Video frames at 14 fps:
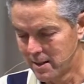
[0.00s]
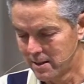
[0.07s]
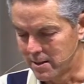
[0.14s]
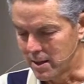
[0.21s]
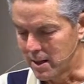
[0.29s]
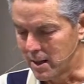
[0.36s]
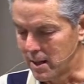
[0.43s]

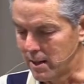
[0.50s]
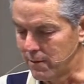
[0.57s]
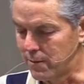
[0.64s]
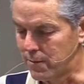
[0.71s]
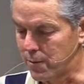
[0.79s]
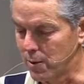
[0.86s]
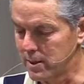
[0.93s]
John
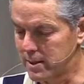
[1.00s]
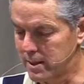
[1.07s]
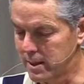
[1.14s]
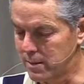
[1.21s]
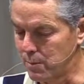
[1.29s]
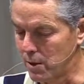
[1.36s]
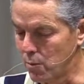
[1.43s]
11, 4
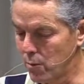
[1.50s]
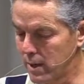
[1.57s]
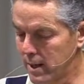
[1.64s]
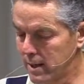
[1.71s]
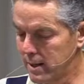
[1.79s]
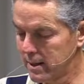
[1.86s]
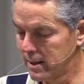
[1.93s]
says, "But
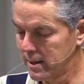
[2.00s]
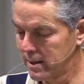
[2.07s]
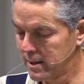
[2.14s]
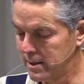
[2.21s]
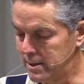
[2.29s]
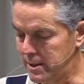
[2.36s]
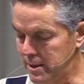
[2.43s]
when
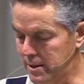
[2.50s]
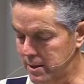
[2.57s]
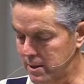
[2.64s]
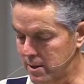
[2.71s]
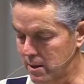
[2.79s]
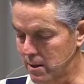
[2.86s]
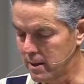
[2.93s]

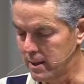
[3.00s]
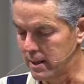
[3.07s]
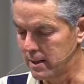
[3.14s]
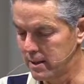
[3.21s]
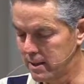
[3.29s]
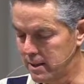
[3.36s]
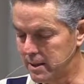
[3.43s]
Jesus heard
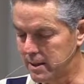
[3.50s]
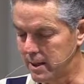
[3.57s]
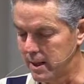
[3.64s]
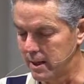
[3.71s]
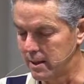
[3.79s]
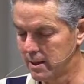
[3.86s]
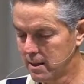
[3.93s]
it, he
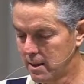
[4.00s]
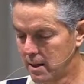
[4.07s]
said,